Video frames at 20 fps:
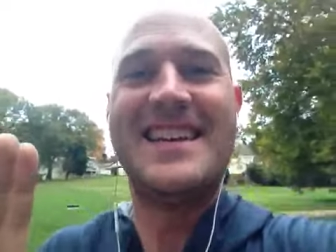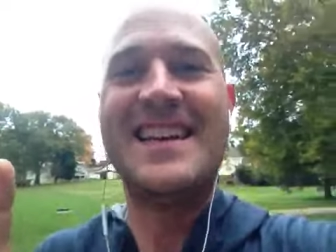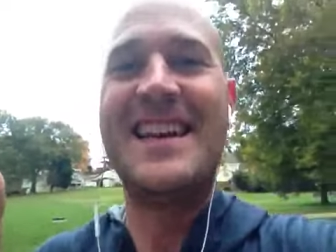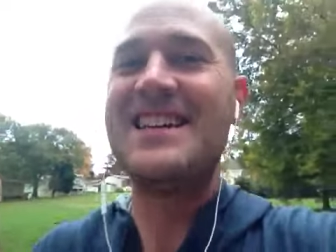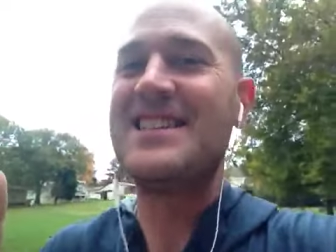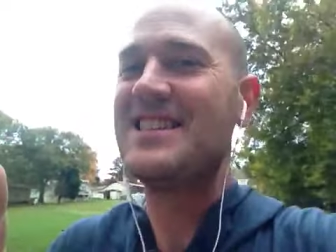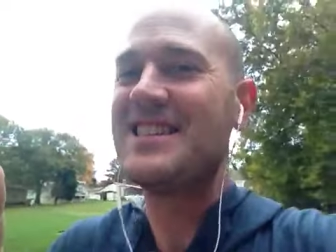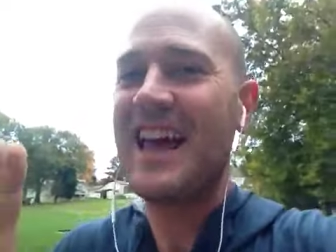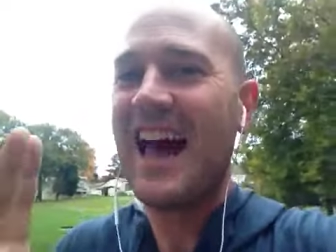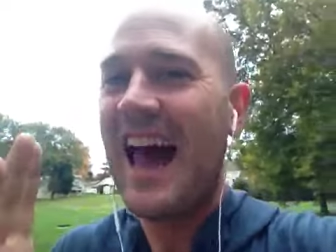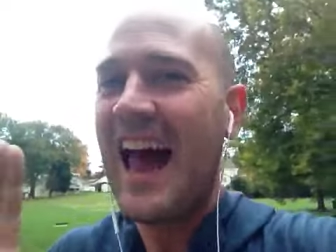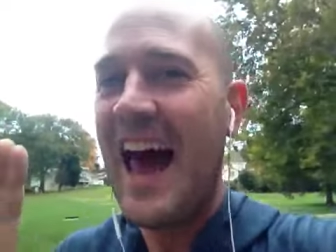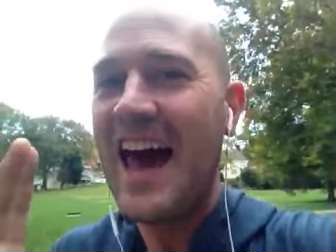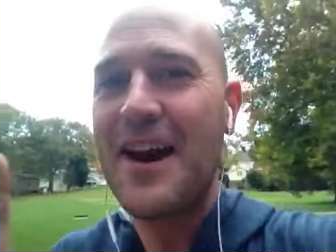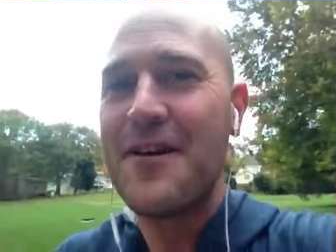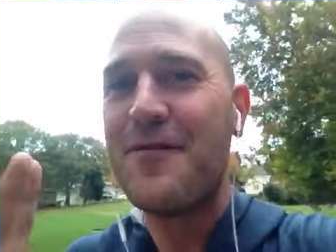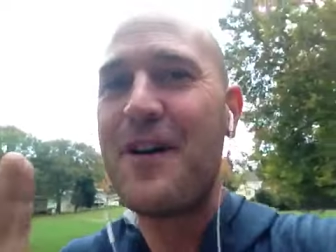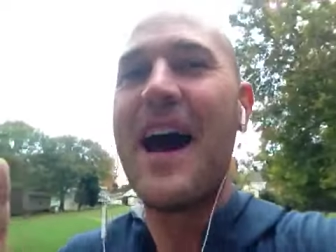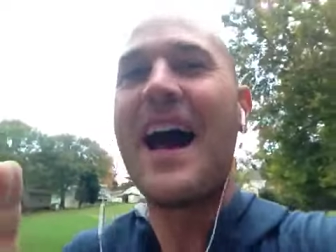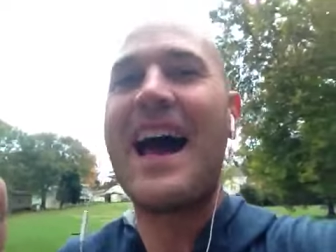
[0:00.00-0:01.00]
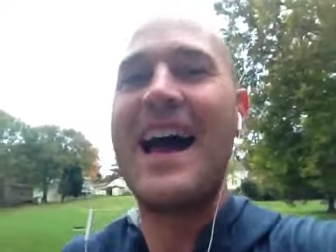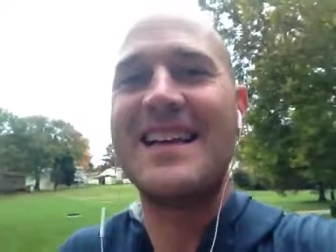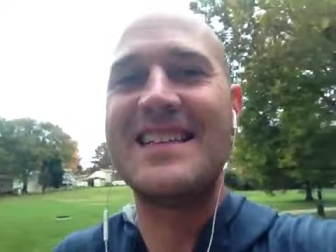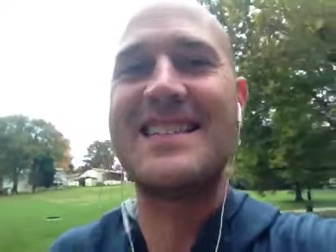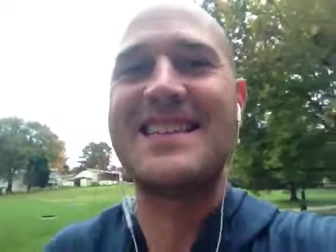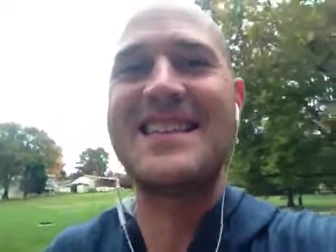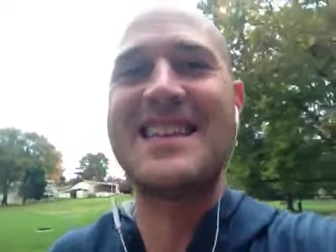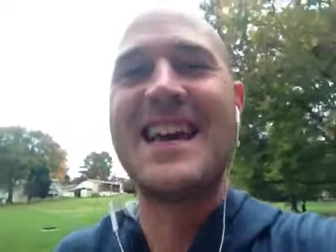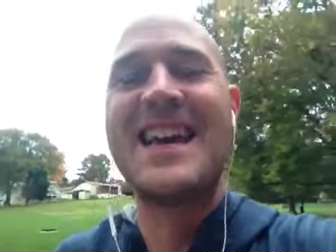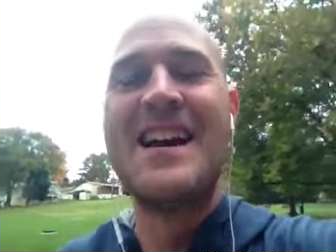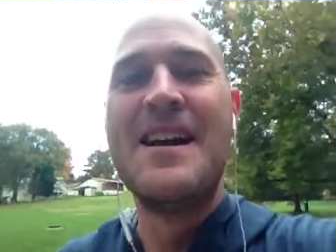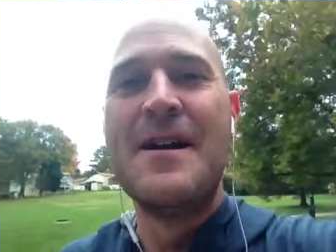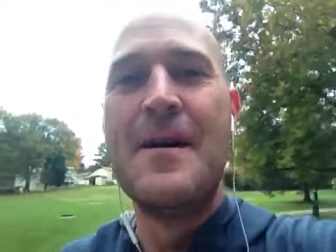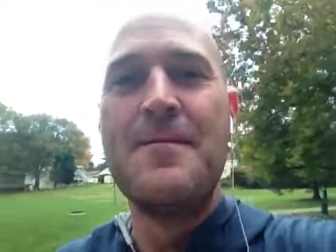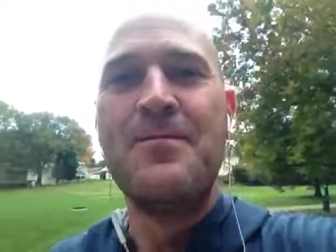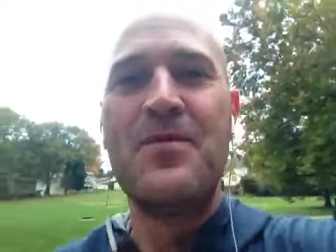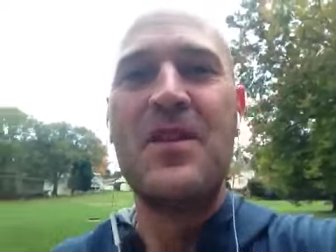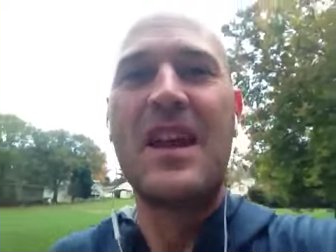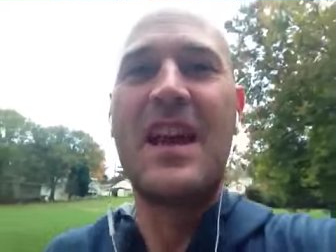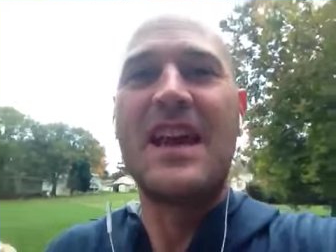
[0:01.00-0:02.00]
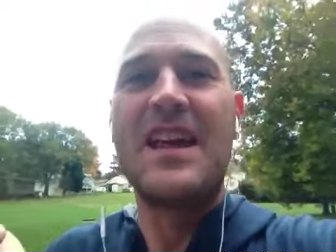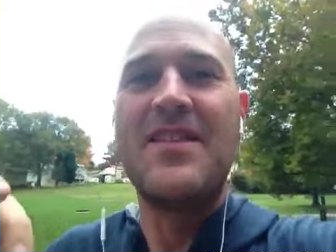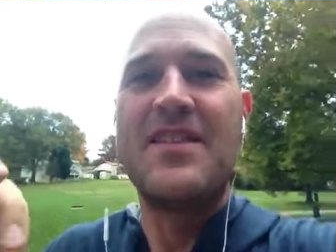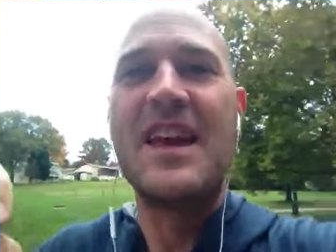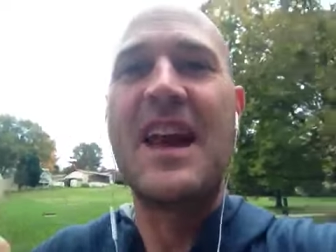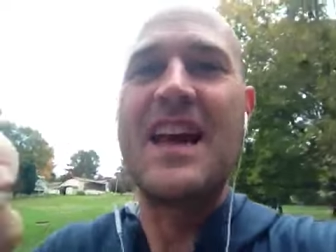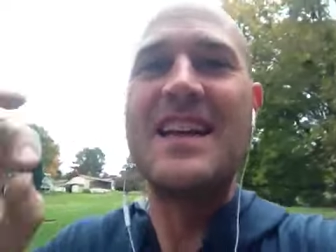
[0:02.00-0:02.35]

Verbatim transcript: It's the hat of hats. It, the